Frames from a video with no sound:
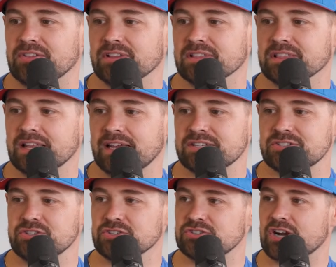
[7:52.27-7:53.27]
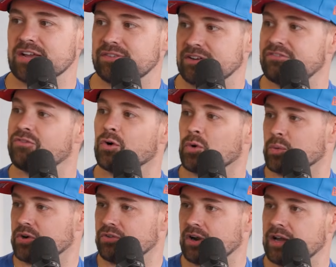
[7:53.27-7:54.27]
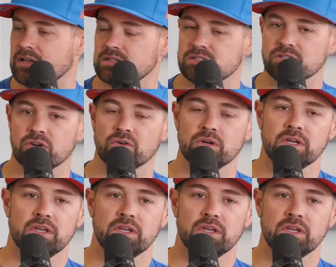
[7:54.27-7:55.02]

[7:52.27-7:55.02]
the less you're driving forward, right? So